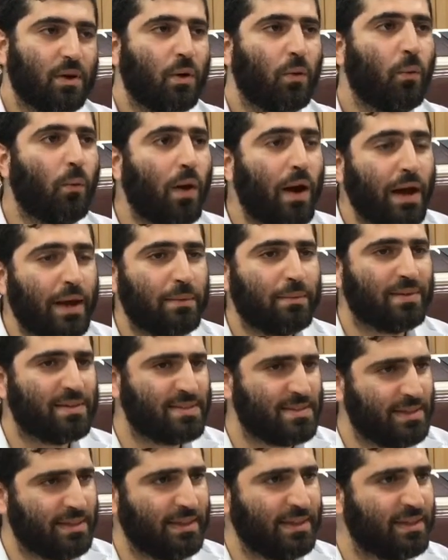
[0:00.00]
why
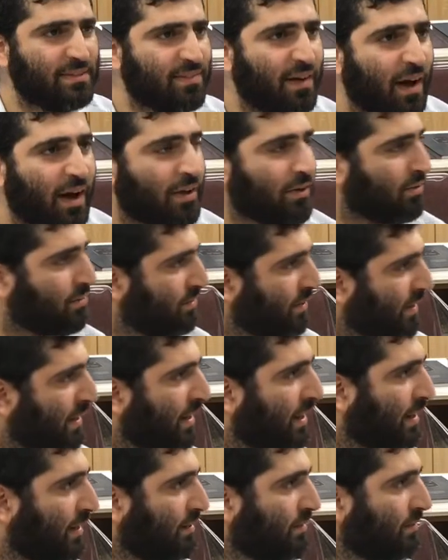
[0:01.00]
must we give honor to
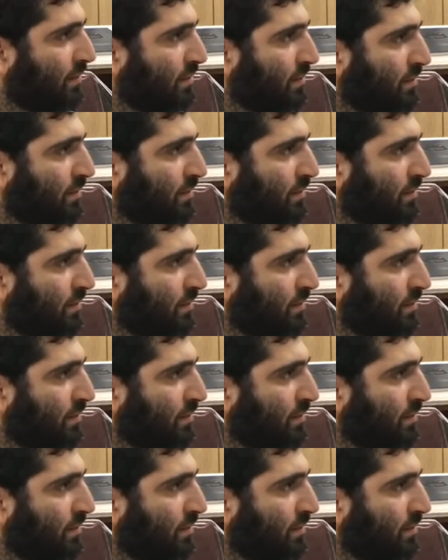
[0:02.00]
God?